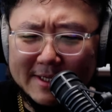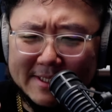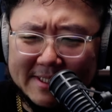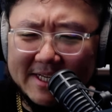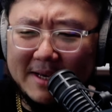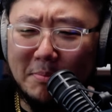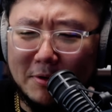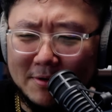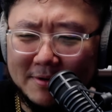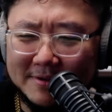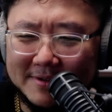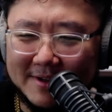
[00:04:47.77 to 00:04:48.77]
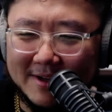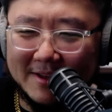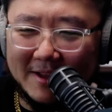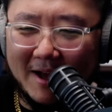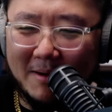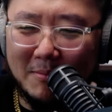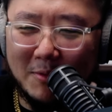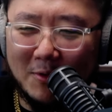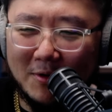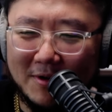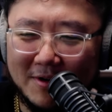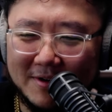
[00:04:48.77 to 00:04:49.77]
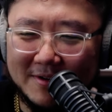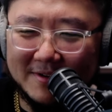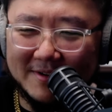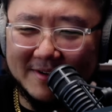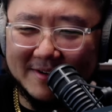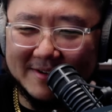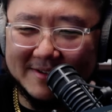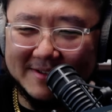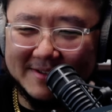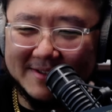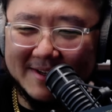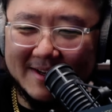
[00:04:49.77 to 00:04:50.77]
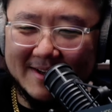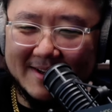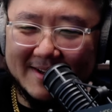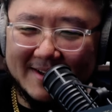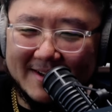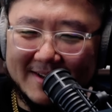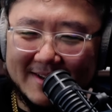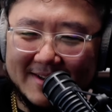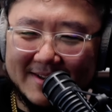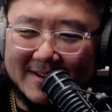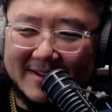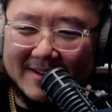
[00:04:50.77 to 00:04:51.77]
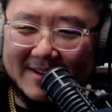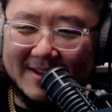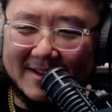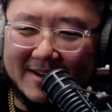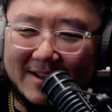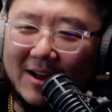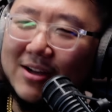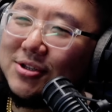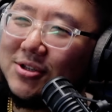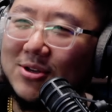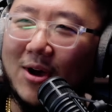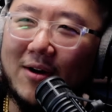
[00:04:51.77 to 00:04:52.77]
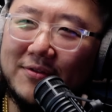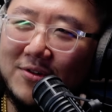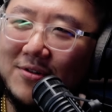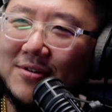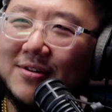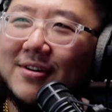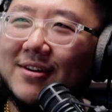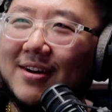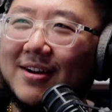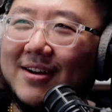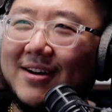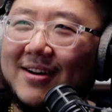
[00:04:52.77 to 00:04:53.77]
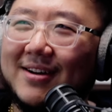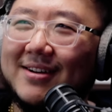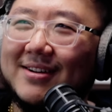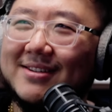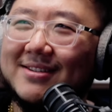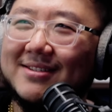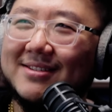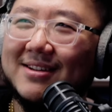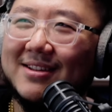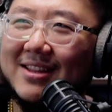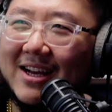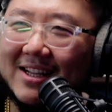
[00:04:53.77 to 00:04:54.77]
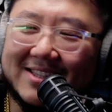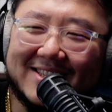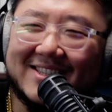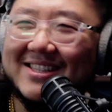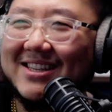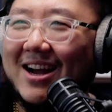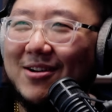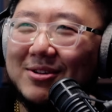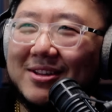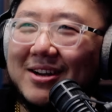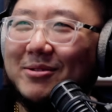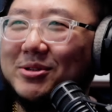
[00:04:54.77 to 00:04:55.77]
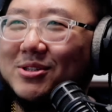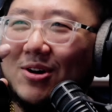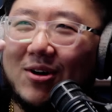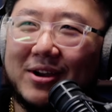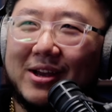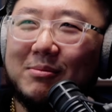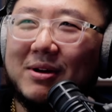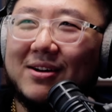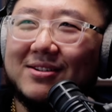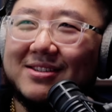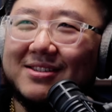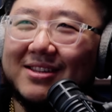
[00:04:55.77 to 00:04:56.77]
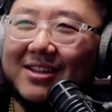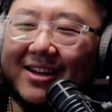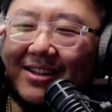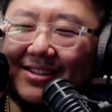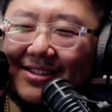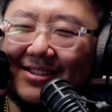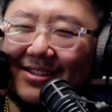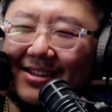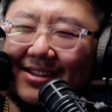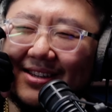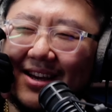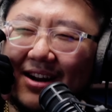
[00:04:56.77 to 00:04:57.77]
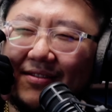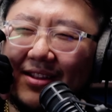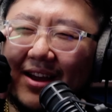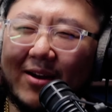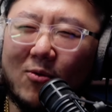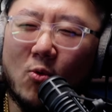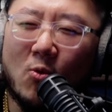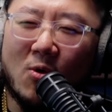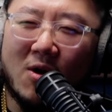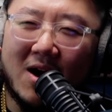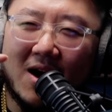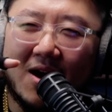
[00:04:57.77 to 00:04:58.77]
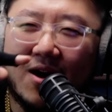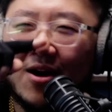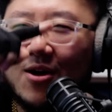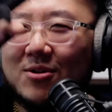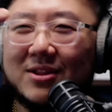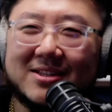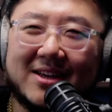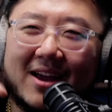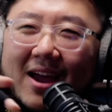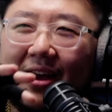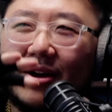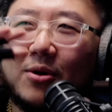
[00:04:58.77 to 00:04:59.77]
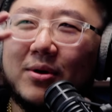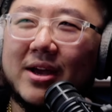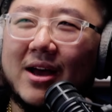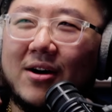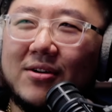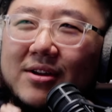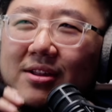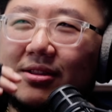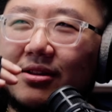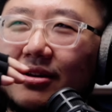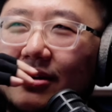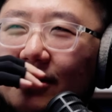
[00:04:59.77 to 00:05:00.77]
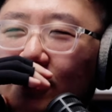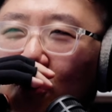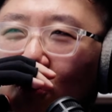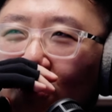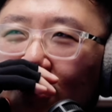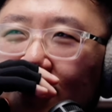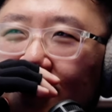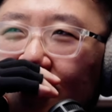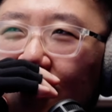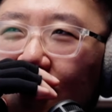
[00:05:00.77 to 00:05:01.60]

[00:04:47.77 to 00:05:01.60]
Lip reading: deeper, a lot more, a lot softer. That siren that I was talking about, that is kind of like, wow, that's like echoing out in the chorus,